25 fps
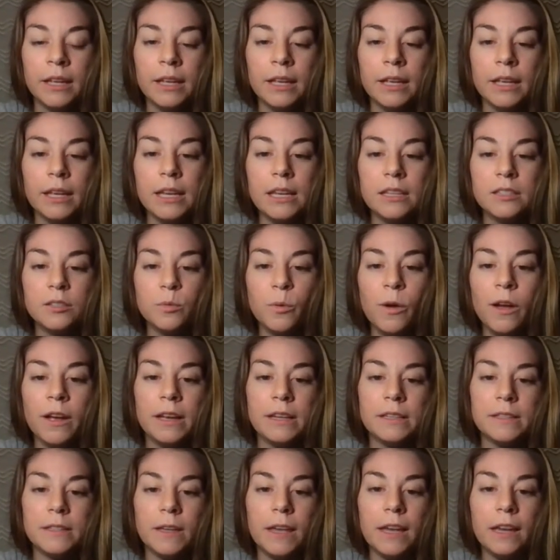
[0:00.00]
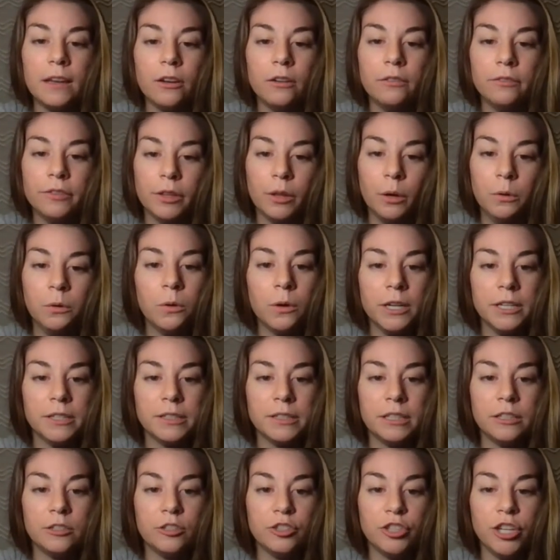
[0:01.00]
He swung his leg over the horse
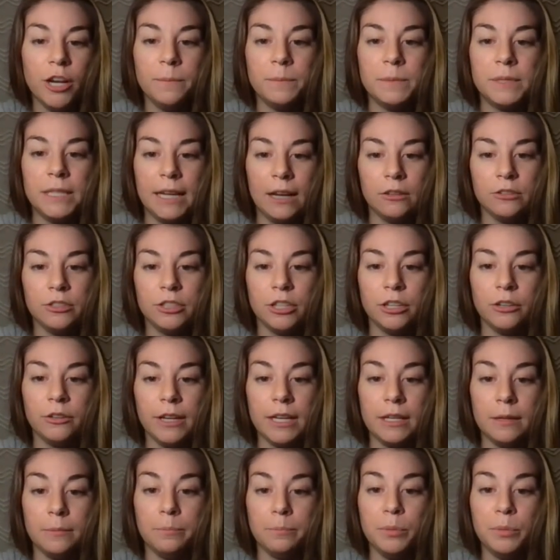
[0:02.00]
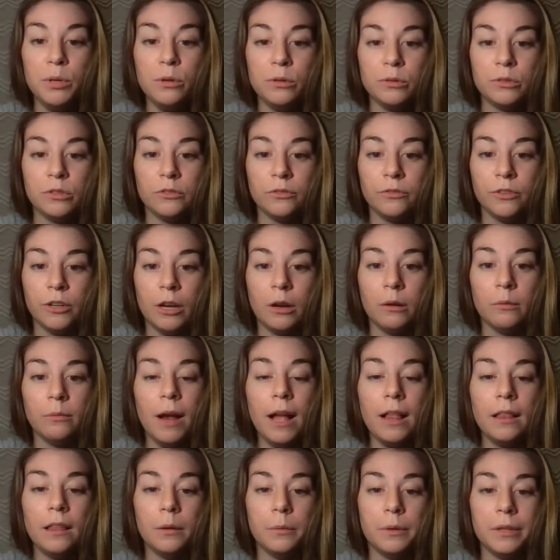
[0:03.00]
and jumped down to create a boost for
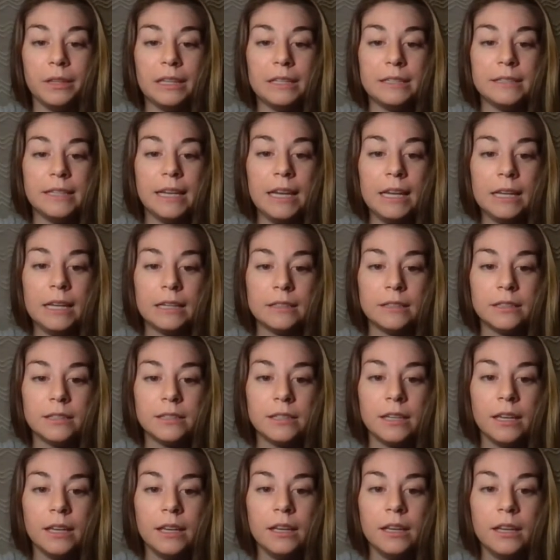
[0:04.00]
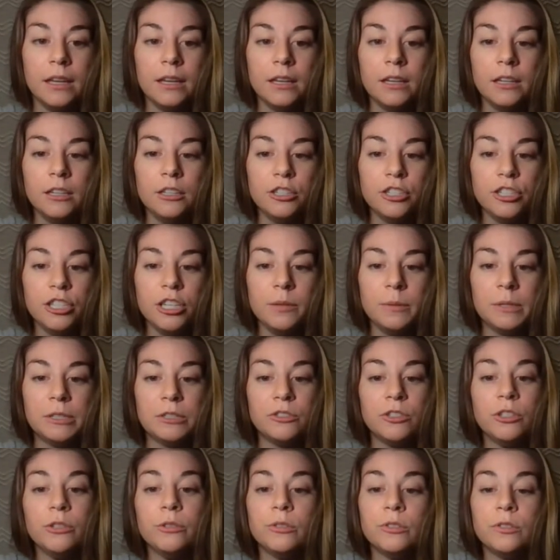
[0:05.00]
Aurella with his hands. She was
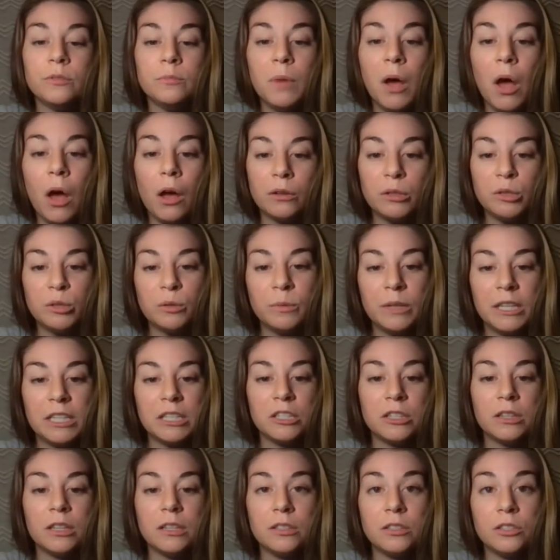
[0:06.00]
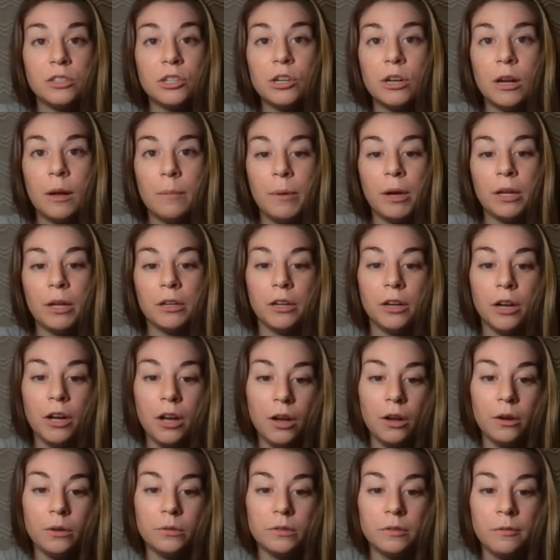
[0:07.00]
too small to reach the stirrup on her
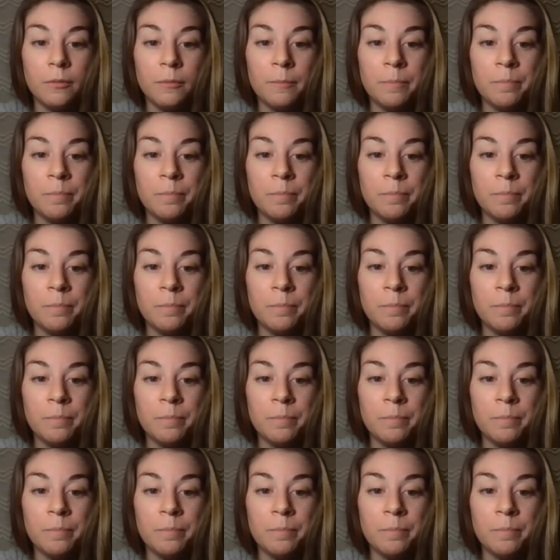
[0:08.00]
own.